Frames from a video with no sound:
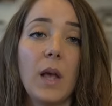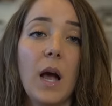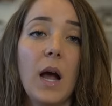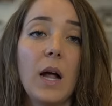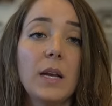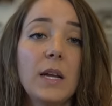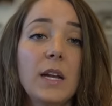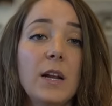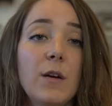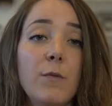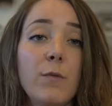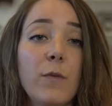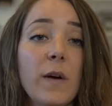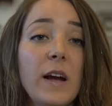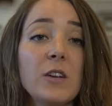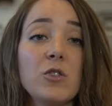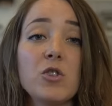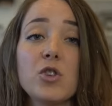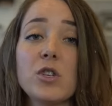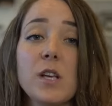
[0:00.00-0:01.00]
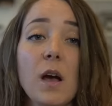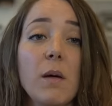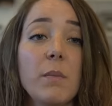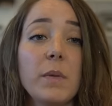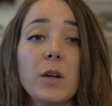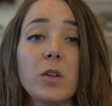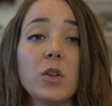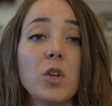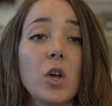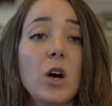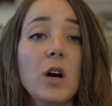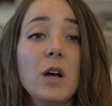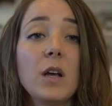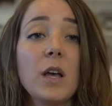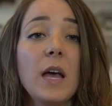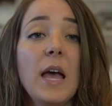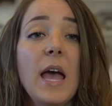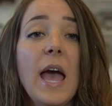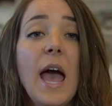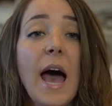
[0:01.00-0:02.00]
I need a fresh summer look
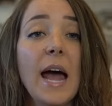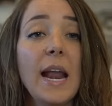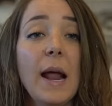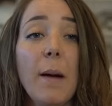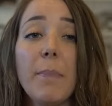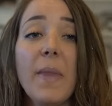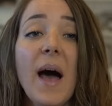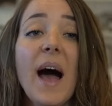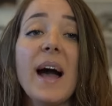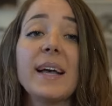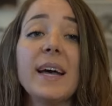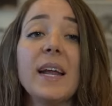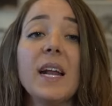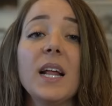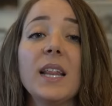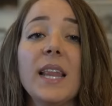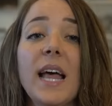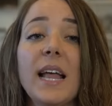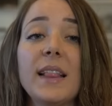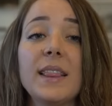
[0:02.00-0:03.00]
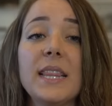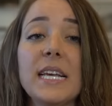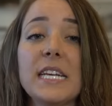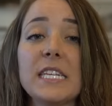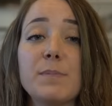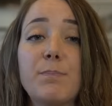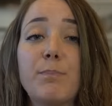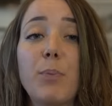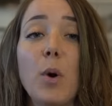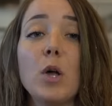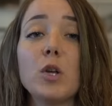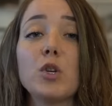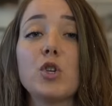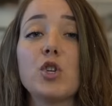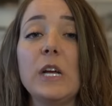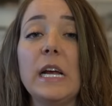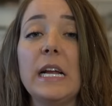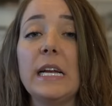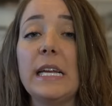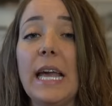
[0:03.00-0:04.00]
and I'm not gonna let this
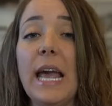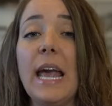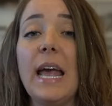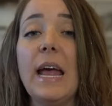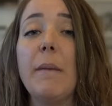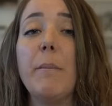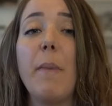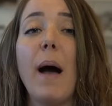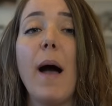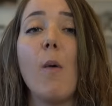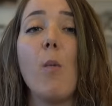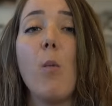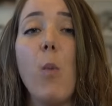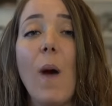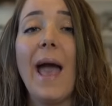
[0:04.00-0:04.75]
bullshit get in my